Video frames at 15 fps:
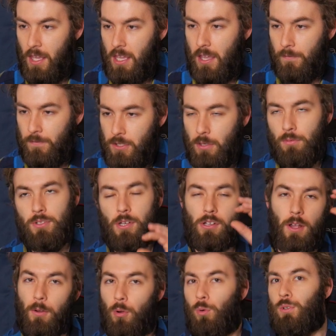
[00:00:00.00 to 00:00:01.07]
if you
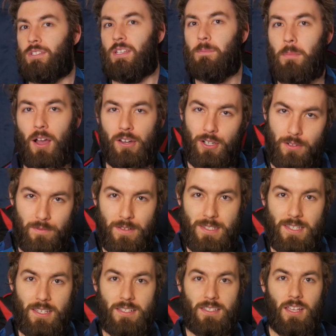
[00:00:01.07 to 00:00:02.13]
took a course in modern
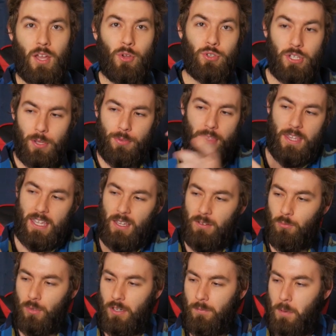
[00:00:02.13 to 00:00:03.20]
physics, do you think
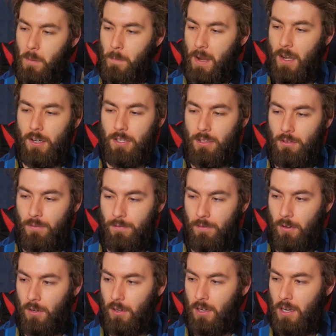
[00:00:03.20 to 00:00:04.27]
it would have prepared you
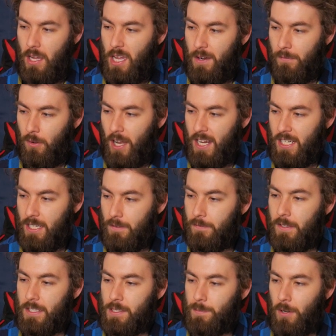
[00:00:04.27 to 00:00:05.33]
for any of
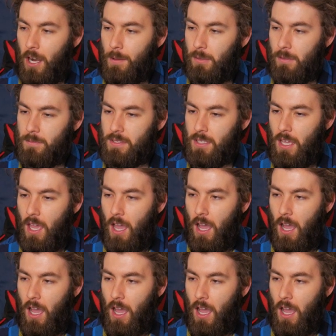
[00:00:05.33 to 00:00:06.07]
these problems?